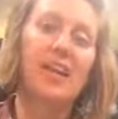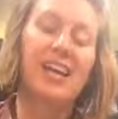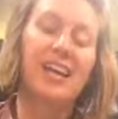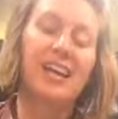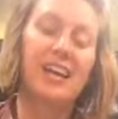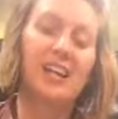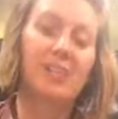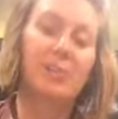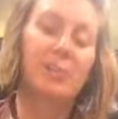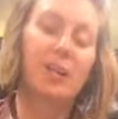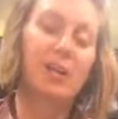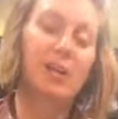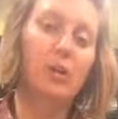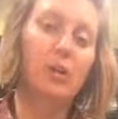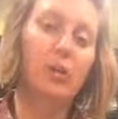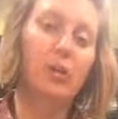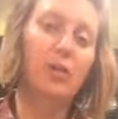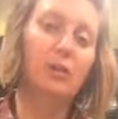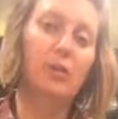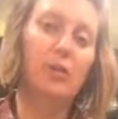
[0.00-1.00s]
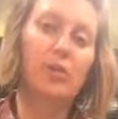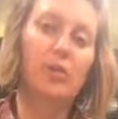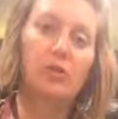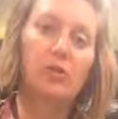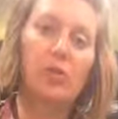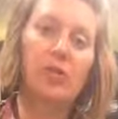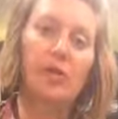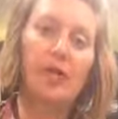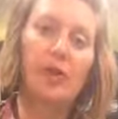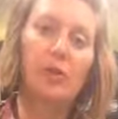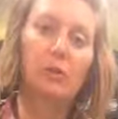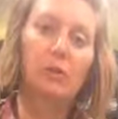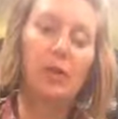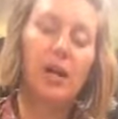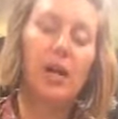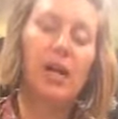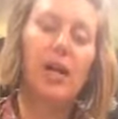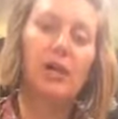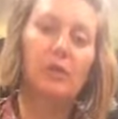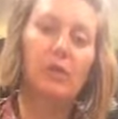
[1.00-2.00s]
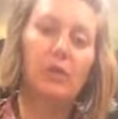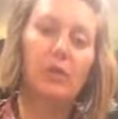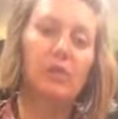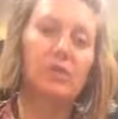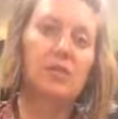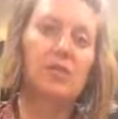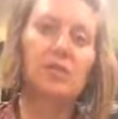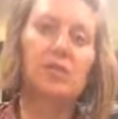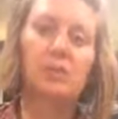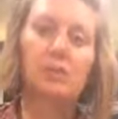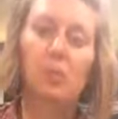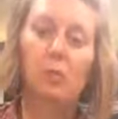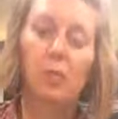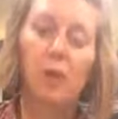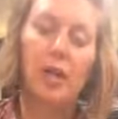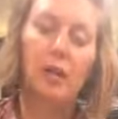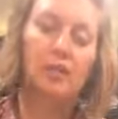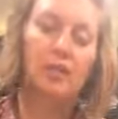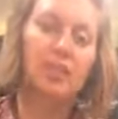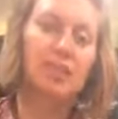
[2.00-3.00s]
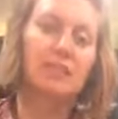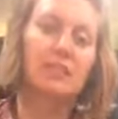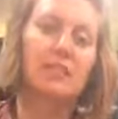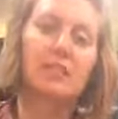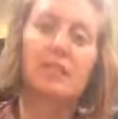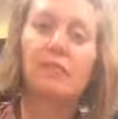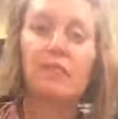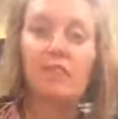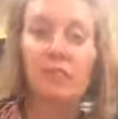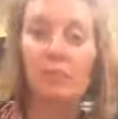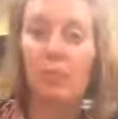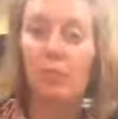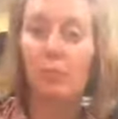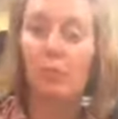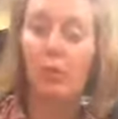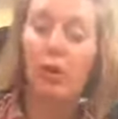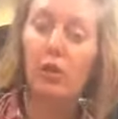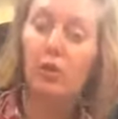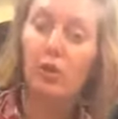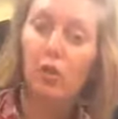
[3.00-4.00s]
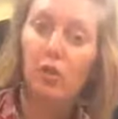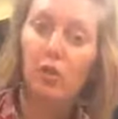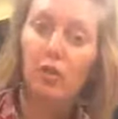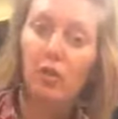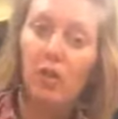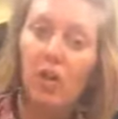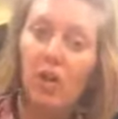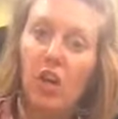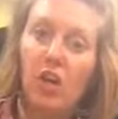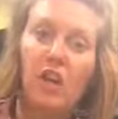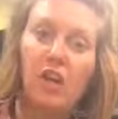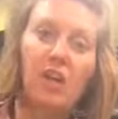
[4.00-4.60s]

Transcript: in the microwave without getting out a pot, without sitting there watching to see if it's going to boil over.